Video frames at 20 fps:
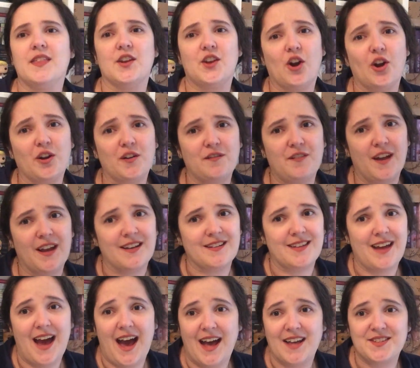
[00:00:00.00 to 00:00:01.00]
The Dark
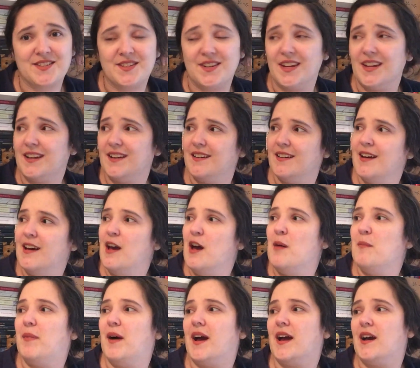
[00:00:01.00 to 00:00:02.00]
Fantastic
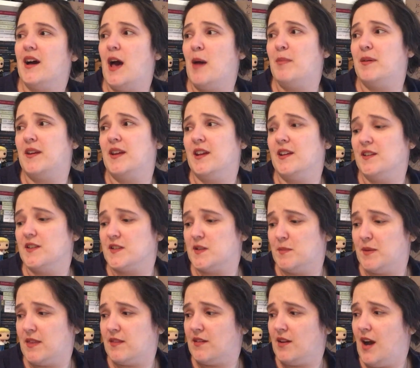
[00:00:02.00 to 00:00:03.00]
by Ebony
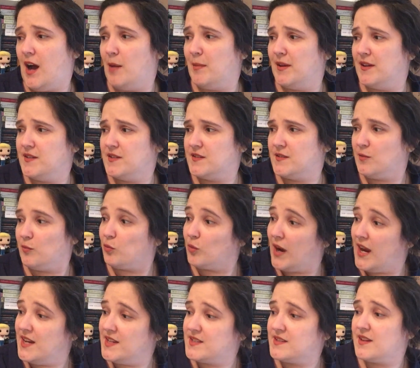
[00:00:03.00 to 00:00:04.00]
Elizabeth Thomas.
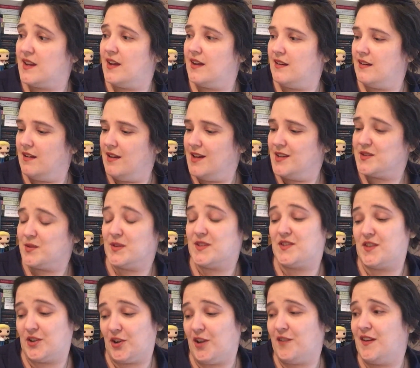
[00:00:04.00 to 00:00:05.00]
So it's
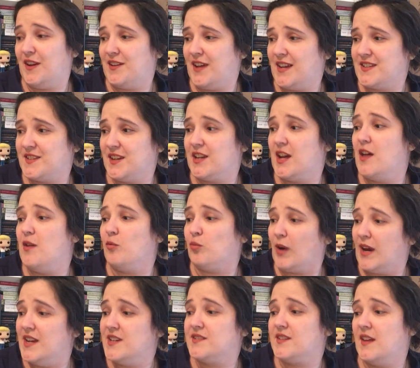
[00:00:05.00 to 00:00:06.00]
The Dark Fantastic,
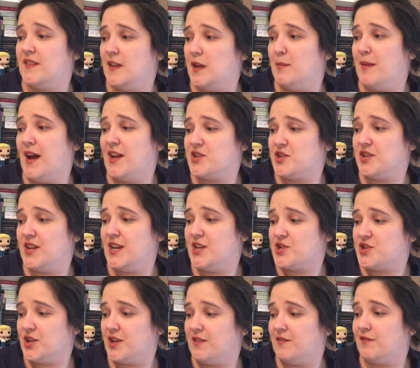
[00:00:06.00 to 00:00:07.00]
Race and the
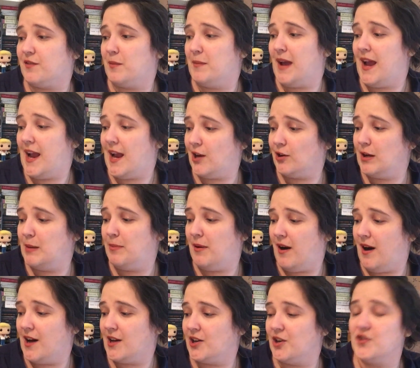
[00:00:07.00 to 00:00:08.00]
Imagination, from Harry
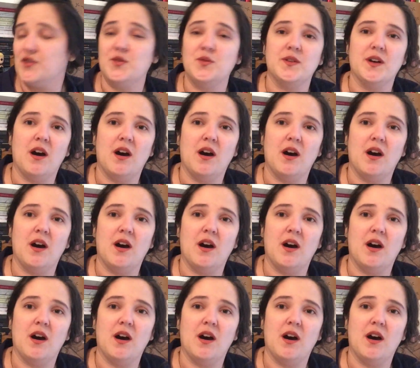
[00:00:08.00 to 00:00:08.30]
Potter to